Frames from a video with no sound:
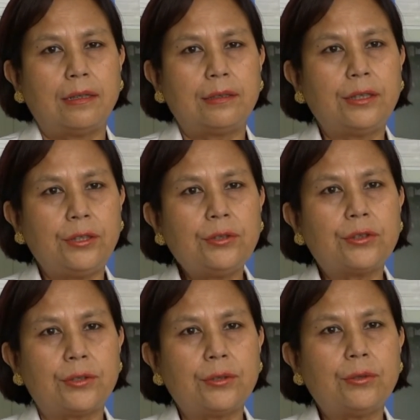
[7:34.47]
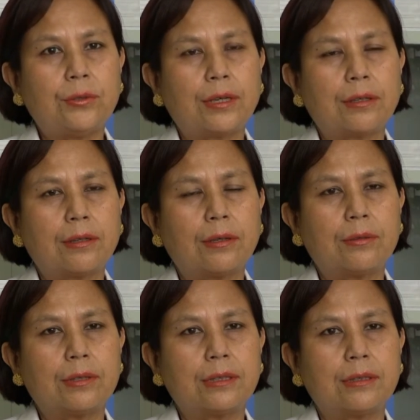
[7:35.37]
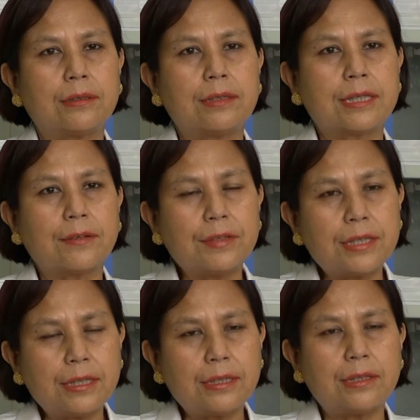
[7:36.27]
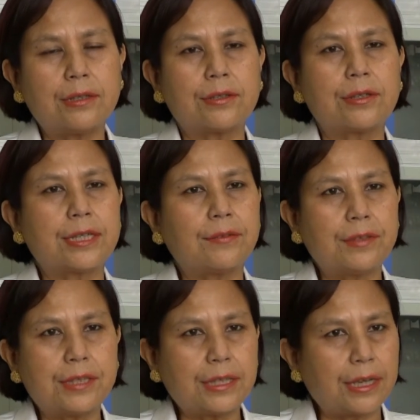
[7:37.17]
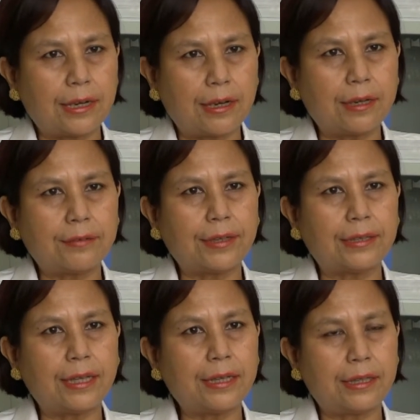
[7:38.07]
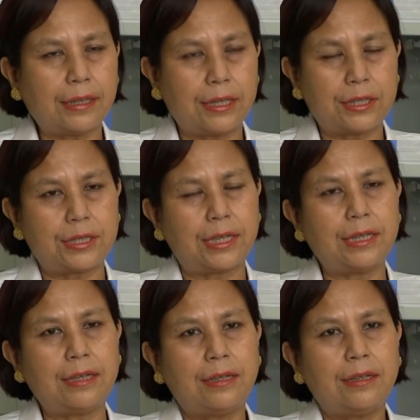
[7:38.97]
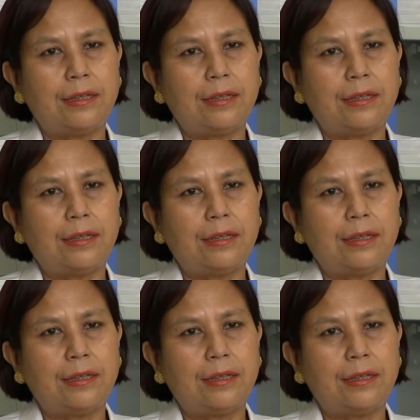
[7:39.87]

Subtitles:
the youth, you know, who are around 17 years or 17 and a half, at that age they